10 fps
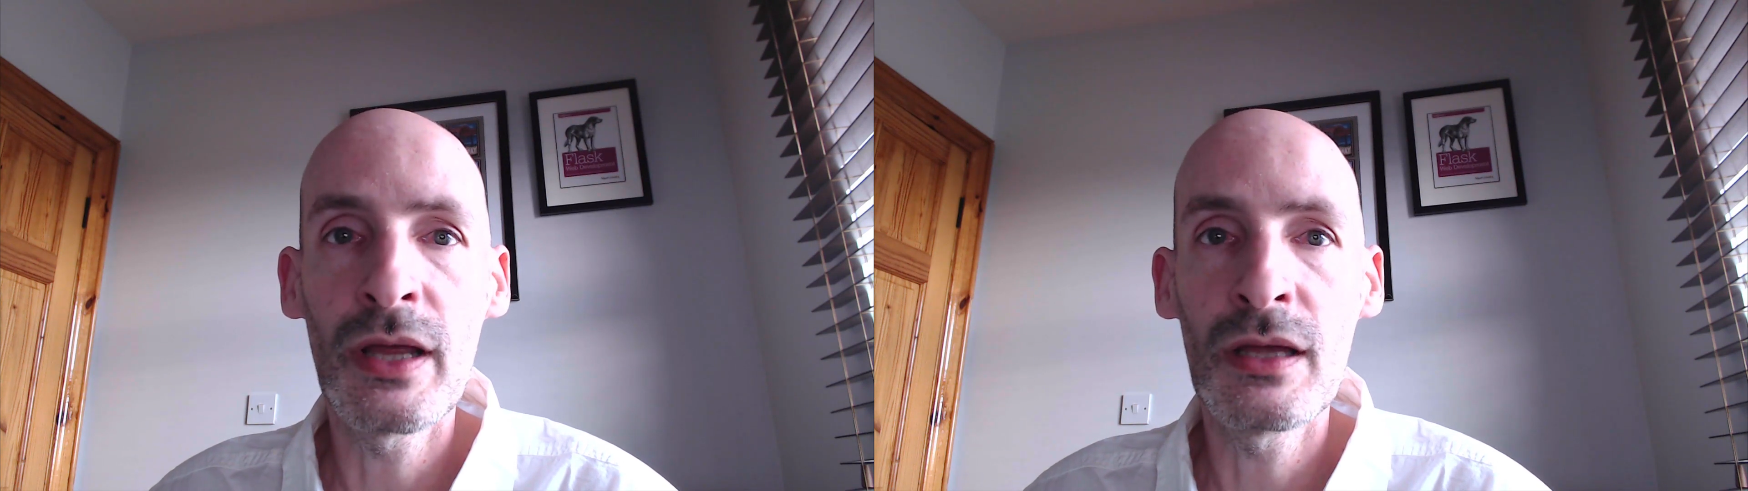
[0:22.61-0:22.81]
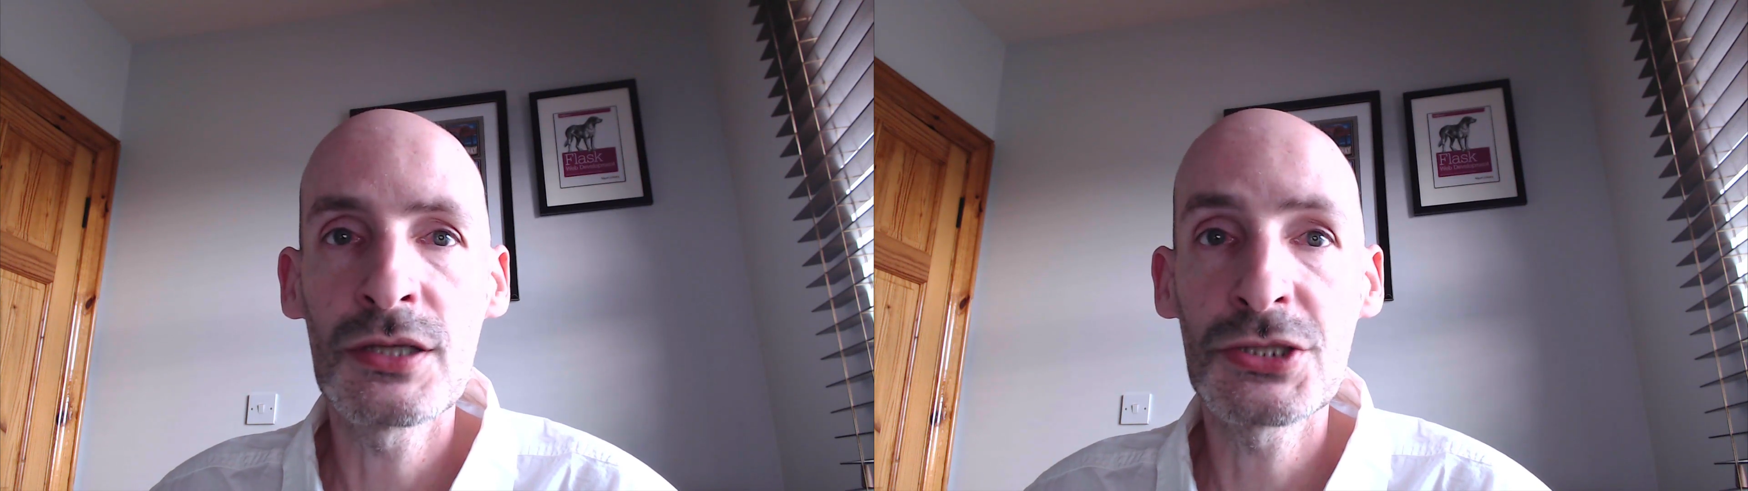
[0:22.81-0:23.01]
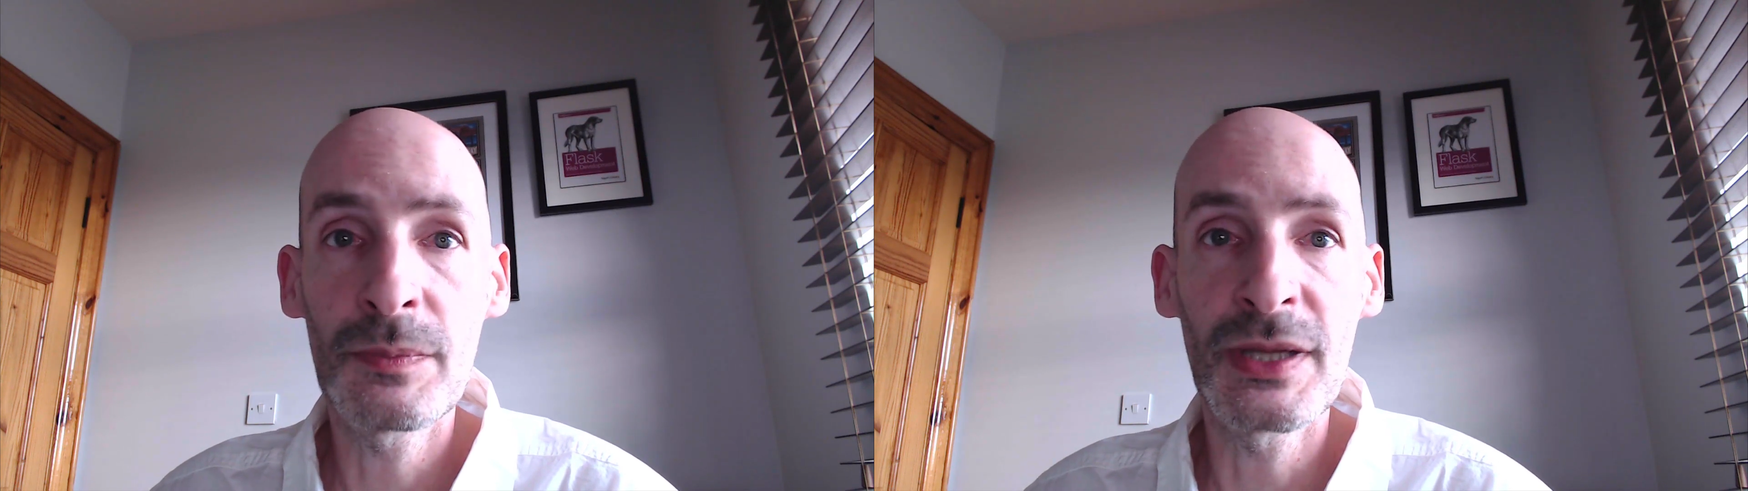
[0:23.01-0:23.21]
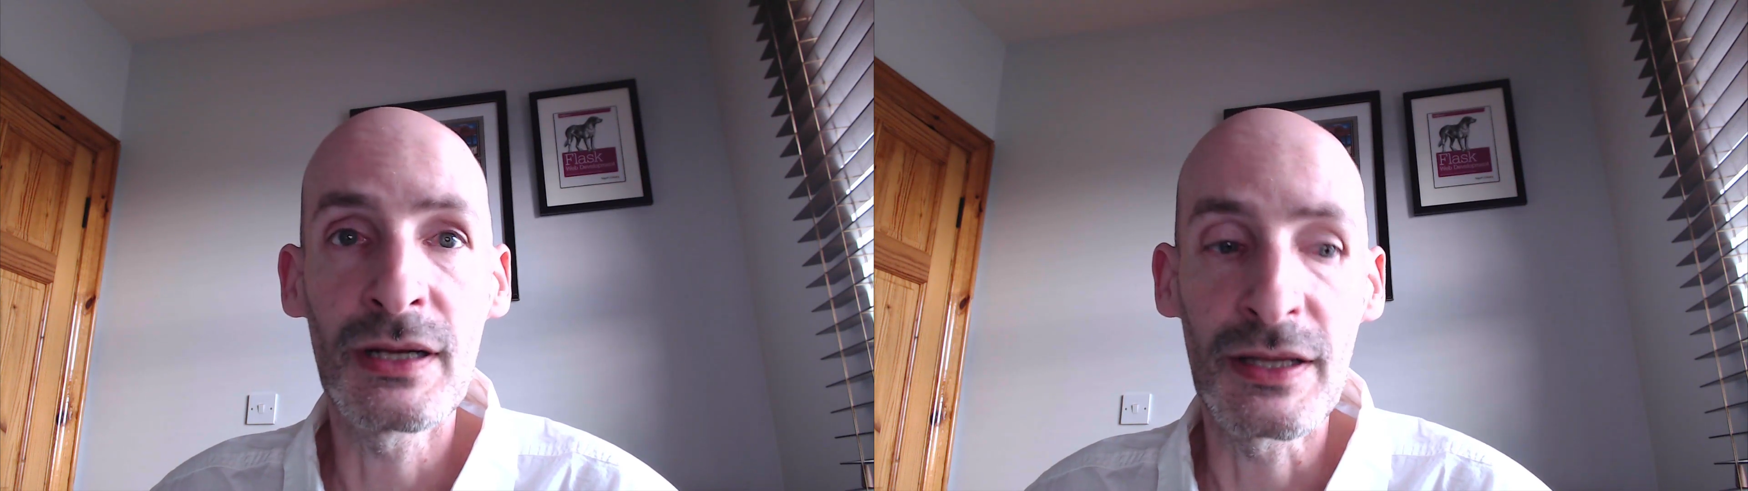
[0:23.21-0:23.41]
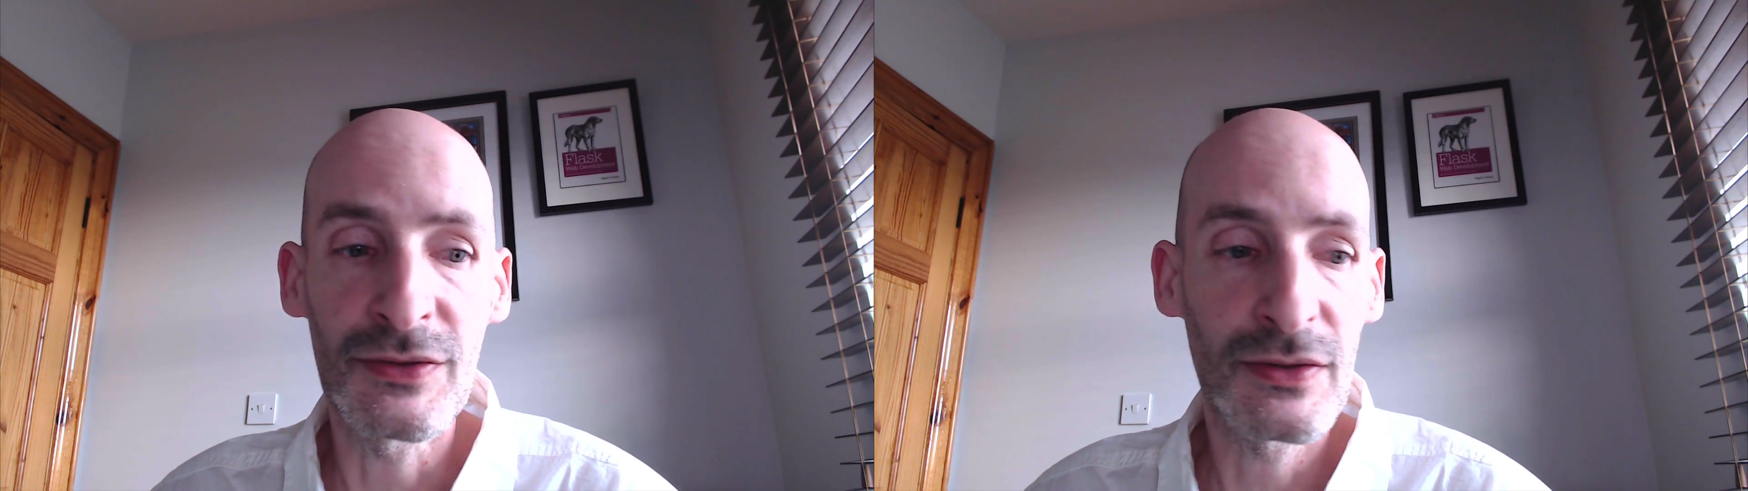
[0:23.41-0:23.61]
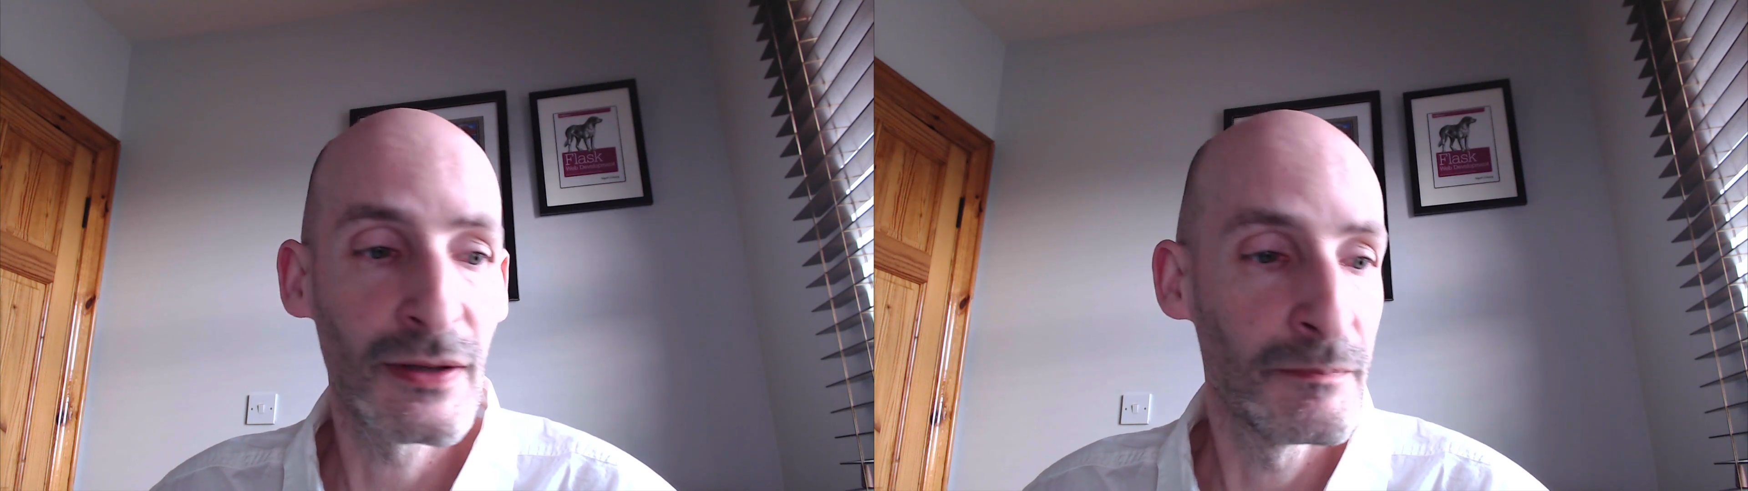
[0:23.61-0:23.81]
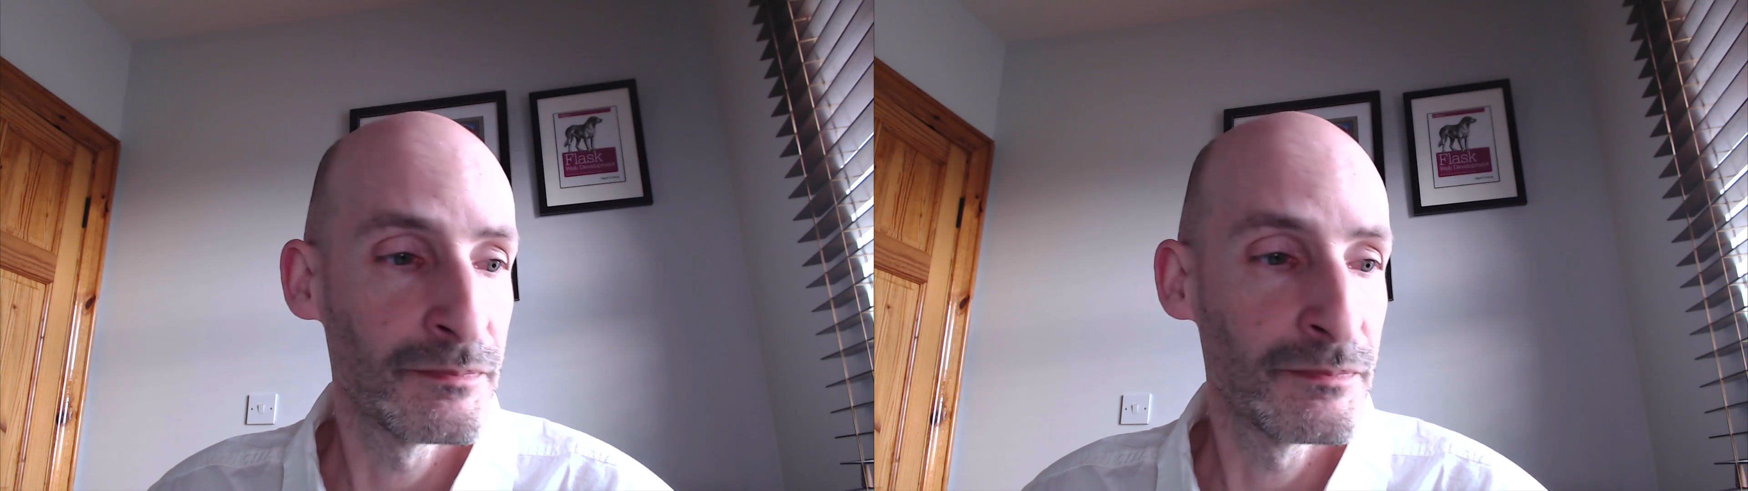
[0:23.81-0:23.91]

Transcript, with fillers: a shopping list.